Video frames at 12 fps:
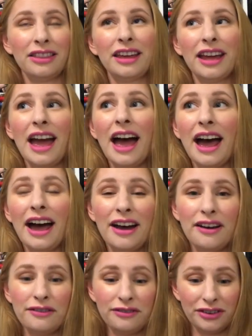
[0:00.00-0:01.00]
they
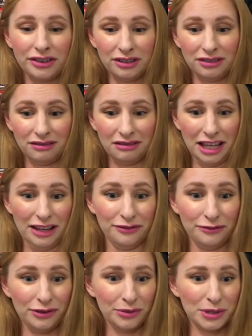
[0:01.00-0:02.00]
have
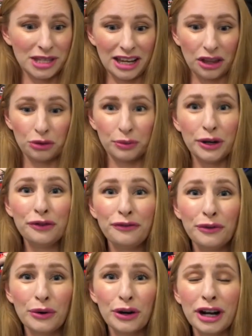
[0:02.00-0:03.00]
it was like 3 or
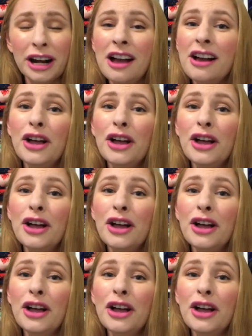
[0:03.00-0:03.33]
4